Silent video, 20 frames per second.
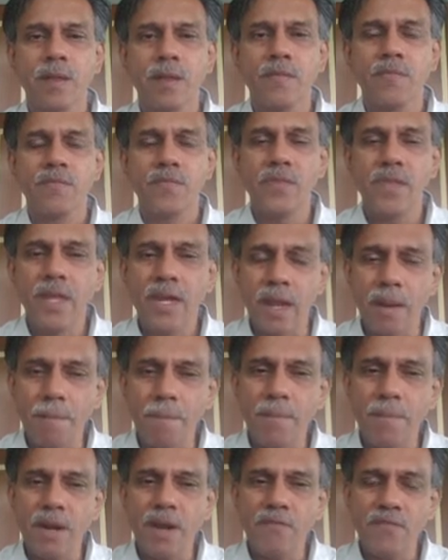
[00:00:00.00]
the
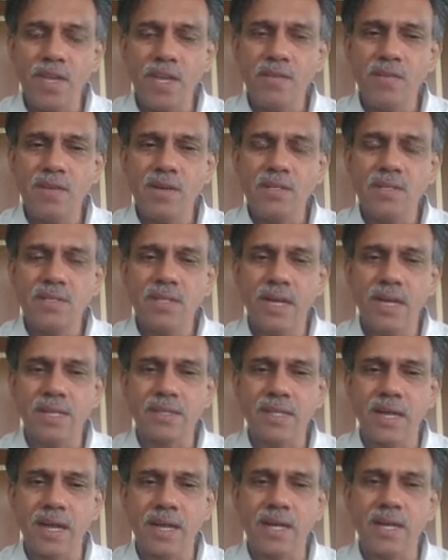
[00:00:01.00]
number of events that has
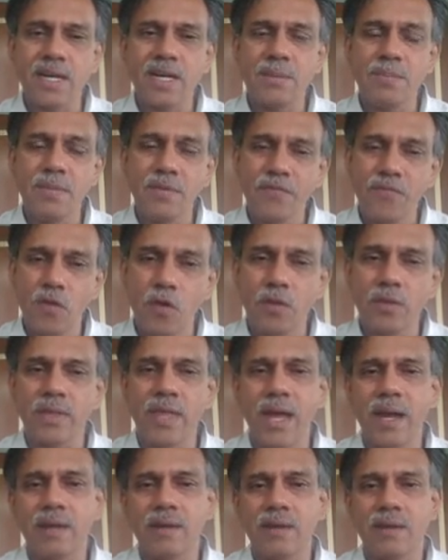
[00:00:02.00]
occurred before
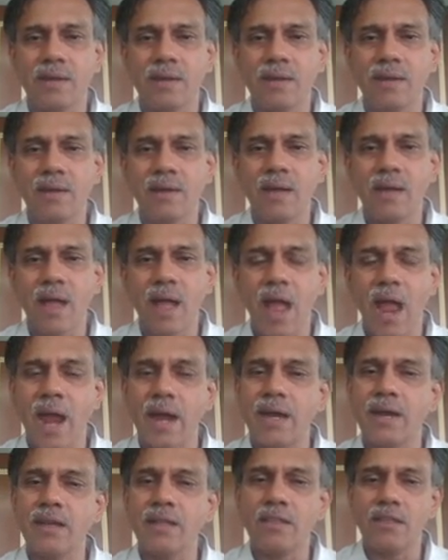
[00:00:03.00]
that
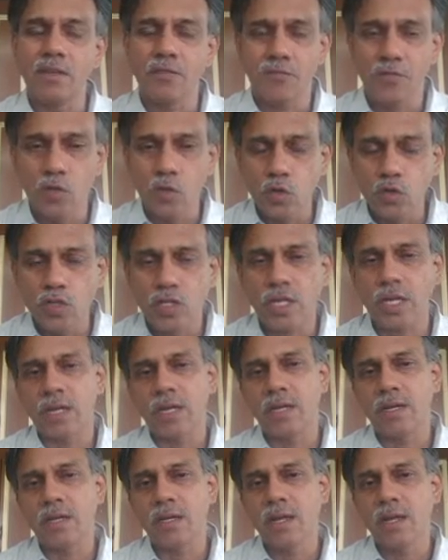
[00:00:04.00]
and the future